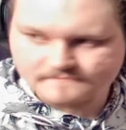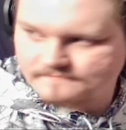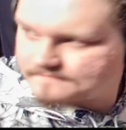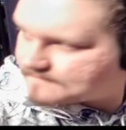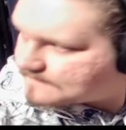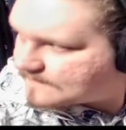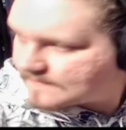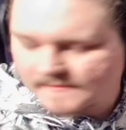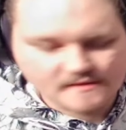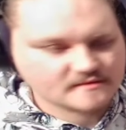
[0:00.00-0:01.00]

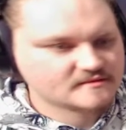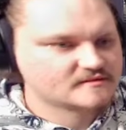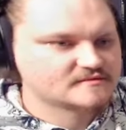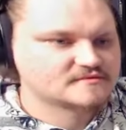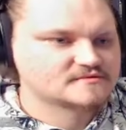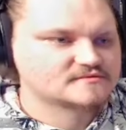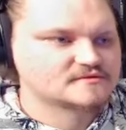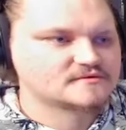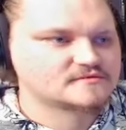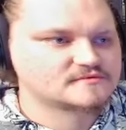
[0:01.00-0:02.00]

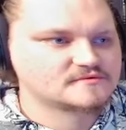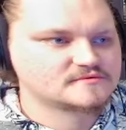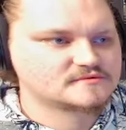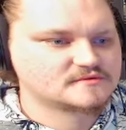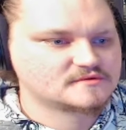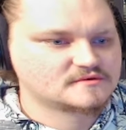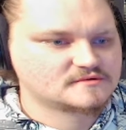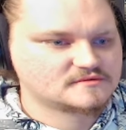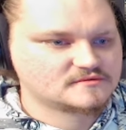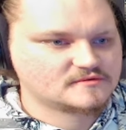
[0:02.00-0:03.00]

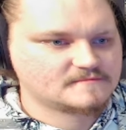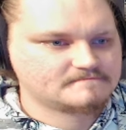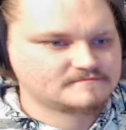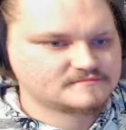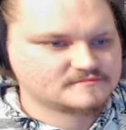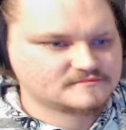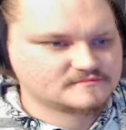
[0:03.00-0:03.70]
(no one is talking)